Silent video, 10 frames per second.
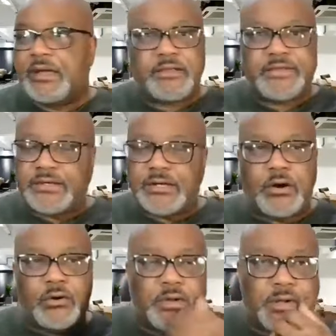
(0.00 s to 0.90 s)
It's like,
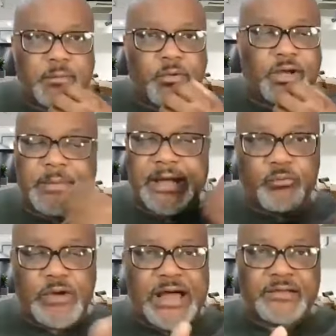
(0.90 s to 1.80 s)
no, one of my
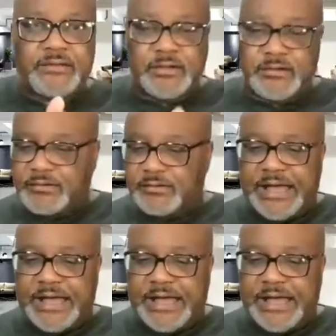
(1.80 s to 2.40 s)
rocks is